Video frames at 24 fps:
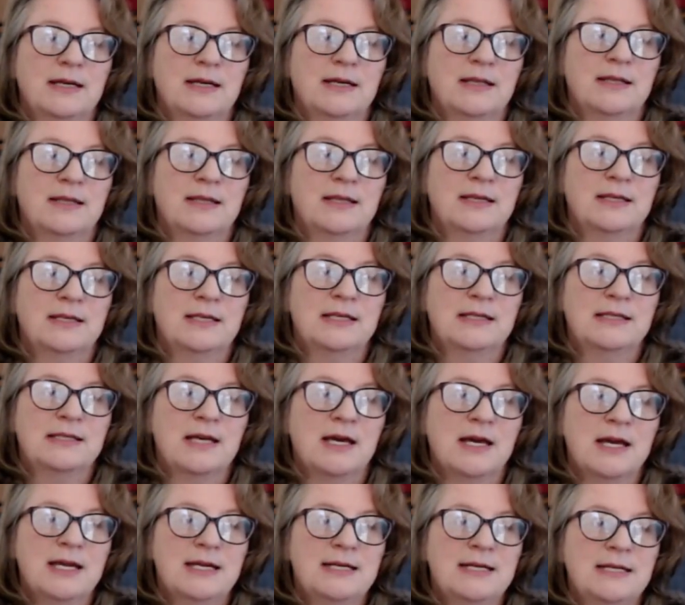the
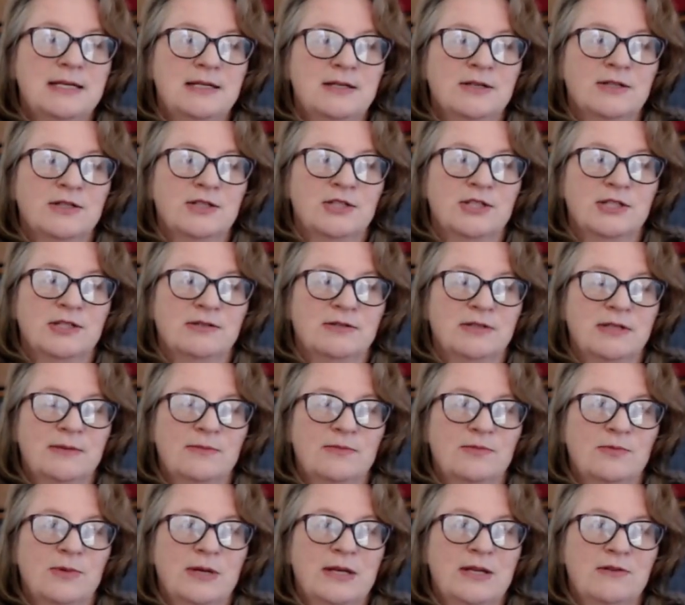design did not show up.
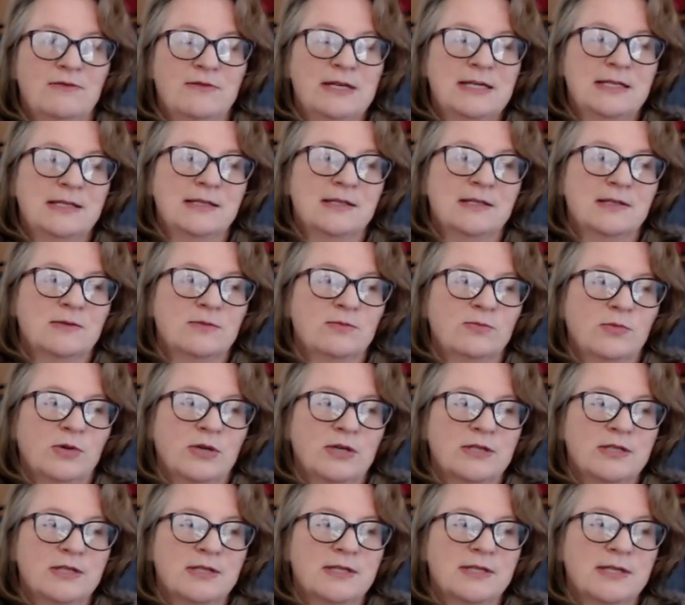One of the reasons
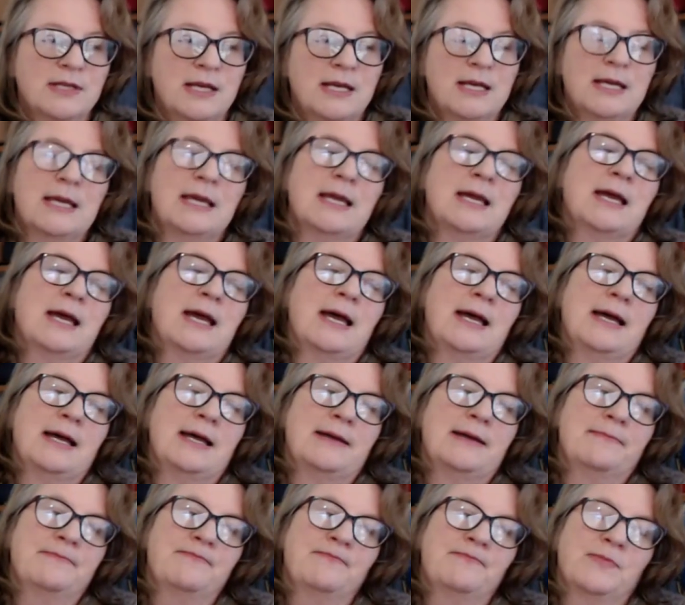was,
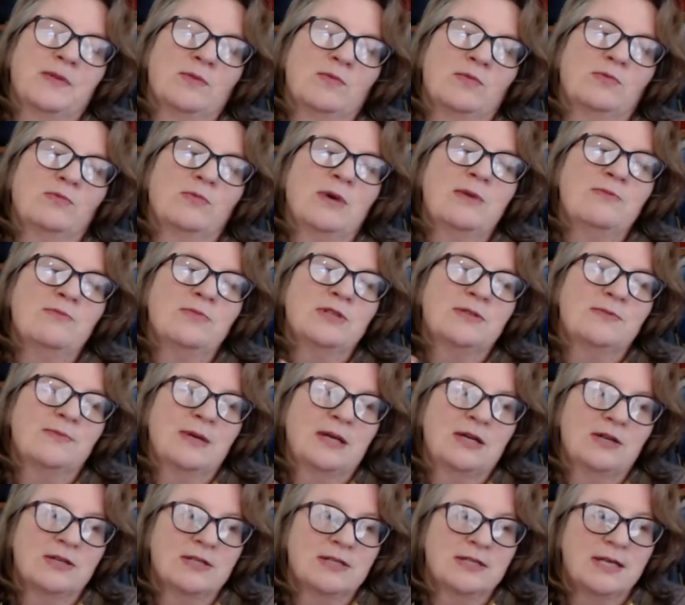well, one was
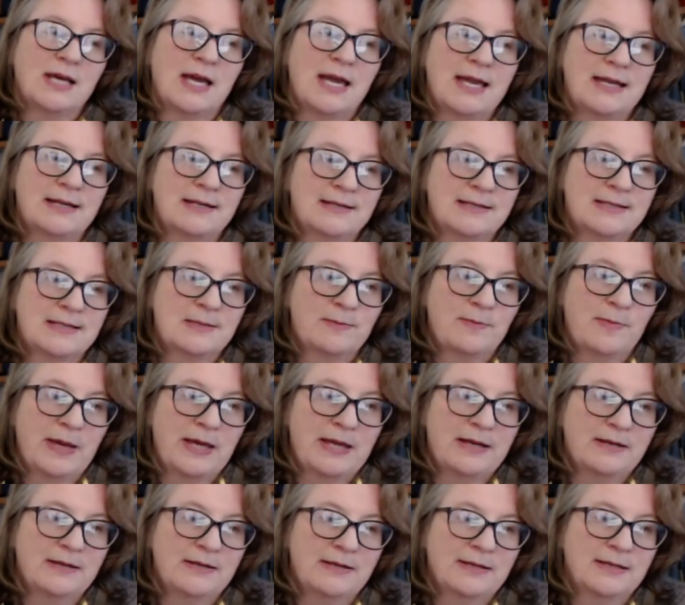because I hadn't
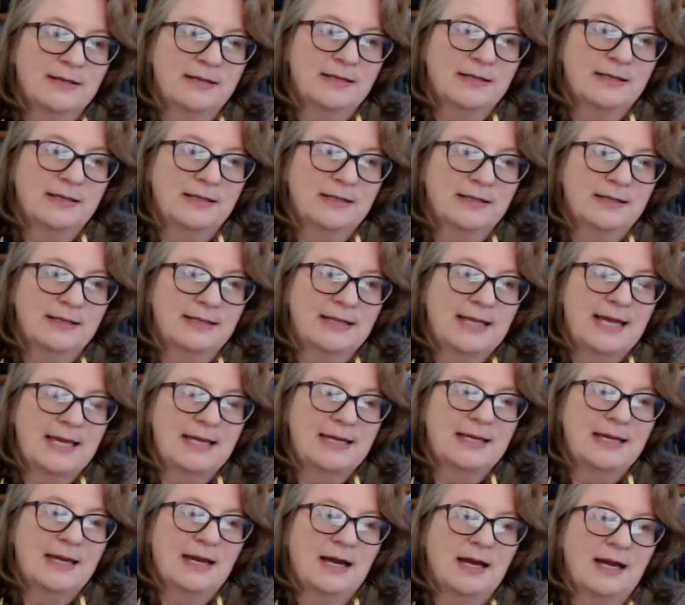spun that.
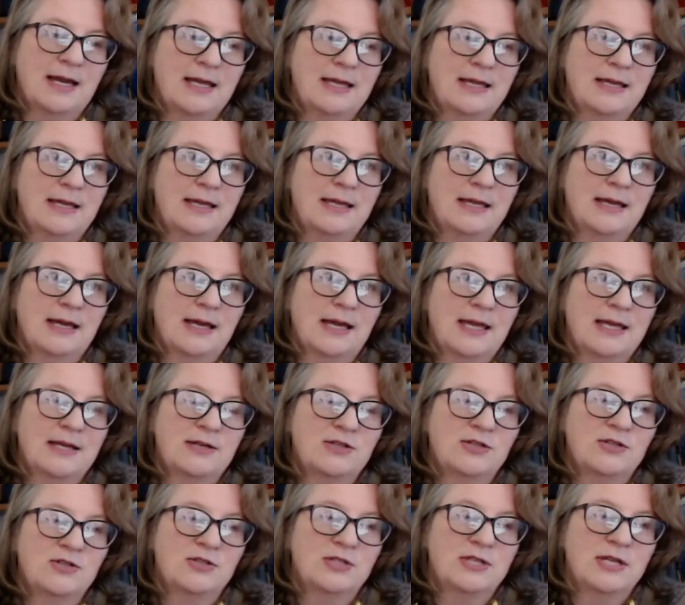I had
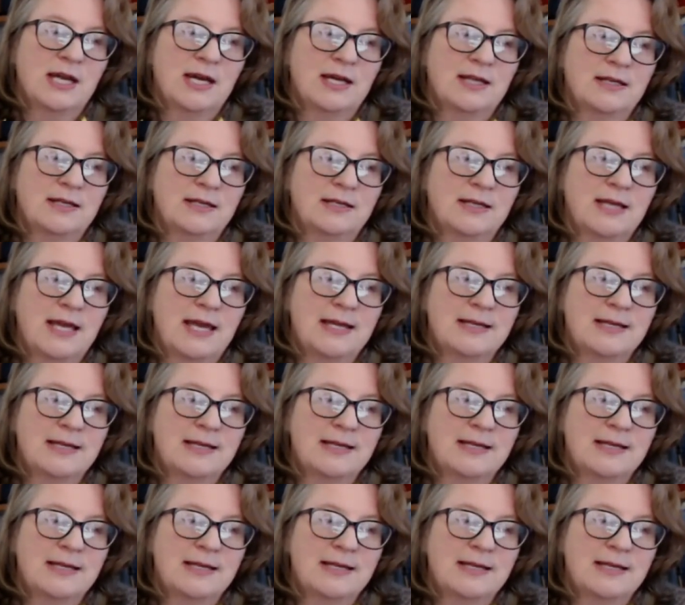used yarn, hand